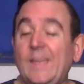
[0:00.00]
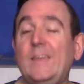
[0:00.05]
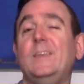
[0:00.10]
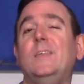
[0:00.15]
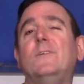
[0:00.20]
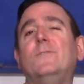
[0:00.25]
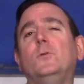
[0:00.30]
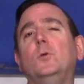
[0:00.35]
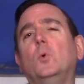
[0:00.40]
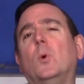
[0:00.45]
And
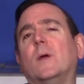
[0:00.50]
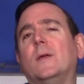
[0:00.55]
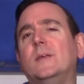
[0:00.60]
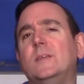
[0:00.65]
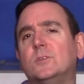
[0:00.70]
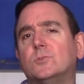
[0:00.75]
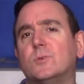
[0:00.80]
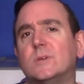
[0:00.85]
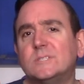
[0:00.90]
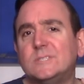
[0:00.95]
if you are
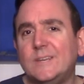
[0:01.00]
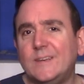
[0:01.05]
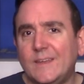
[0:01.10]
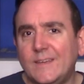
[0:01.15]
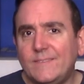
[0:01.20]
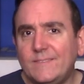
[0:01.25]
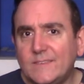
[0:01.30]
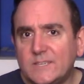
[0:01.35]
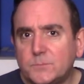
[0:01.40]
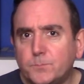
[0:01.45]
interested
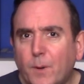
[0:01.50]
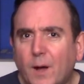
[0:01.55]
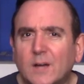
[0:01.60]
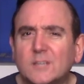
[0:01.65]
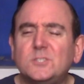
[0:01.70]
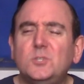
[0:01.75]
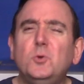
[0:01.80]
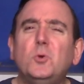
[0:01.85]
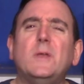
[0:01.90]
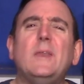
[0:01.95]
in this
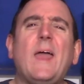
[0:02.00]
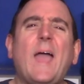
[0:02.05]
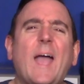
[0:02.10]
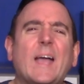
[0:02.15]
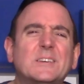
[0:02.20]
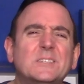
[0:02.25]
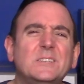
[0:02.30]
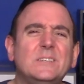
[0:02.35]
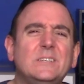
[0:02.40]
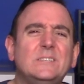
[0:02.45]
box, you can
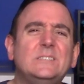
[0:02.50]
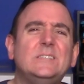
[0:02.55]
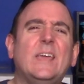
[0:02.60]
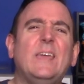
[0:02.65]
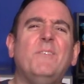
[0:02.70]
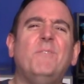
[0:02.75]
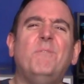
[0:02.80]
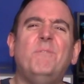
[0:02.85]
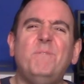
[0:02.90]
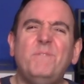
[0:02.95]
actually
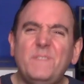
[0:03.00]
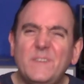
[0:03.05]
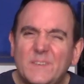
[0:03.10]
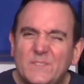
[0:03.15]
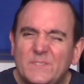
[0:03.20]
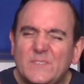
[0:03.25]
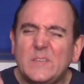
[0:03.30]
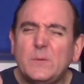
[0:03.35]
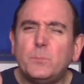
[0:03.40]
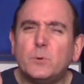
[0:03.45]
save
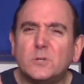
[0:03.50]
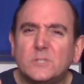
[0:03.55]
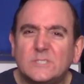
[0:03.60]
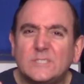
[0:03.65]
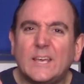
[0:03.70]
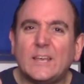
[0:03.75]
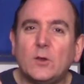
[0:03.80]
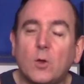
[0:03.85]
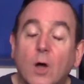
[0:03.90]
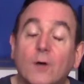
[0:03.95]

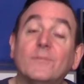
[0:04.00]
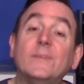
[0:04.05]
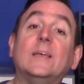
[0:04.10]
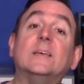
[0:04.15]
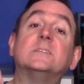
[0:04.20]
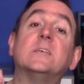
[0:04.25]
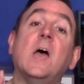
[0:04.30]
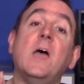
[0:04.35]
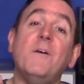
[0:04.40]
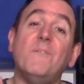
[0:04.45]
50% off.
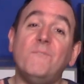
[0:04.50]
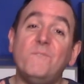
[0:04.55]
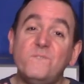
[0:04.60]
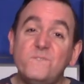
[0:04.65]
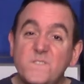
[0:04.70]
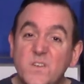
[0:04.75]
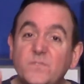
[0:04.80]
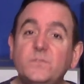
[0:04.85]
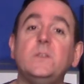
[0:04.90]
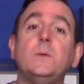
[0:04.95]
Yes,
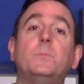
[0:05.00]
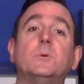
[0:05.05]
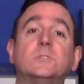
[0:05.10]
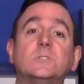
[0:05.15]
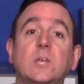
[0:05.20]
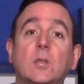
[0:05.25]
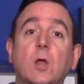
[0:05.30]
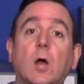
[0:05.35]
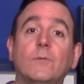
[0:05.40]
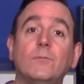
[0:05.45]

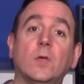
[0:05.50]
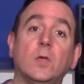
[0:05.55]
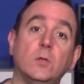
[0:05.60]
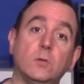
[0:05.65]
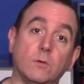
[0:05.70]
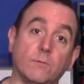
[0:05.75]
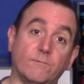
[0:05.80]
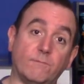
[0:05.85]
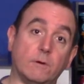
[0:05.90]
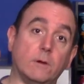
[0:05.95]
50% off
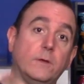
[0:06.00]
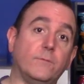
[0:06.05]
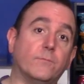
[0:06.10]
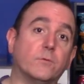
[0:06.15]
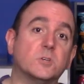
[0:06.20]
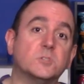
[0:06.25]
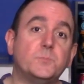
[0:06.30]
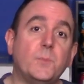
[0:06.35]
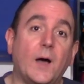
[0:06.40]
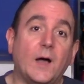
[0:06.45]
your very
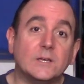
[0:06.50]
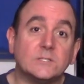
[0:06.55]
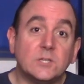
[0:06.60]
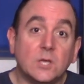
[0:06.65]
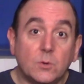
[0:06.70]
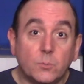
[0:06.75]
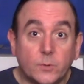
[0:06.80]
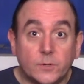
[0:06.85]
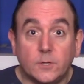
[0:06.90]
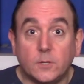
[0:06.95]
first box
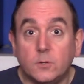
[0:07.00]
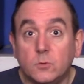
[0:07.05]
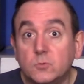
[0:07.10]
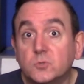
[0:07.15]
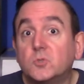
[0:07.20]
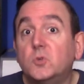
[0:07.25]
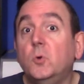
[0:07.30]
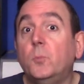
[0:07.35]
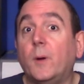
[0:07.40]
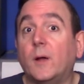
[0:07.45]
when you use
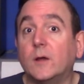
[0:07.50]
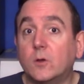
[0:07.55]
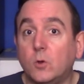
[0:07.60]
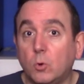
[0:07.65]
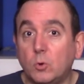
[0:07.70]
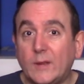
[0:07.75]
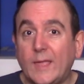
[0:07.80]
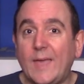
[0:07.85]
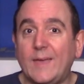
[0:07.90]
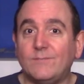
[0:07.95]
coupon
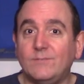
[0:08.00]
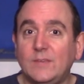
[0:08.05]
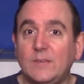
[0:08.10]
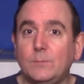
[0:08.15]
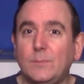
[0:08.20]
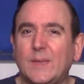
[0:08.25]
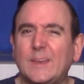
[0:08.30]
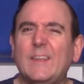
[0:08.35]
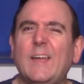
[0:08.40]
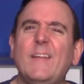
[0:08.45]
code
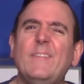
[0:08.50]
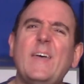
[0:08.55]
CAFFEINEMAN.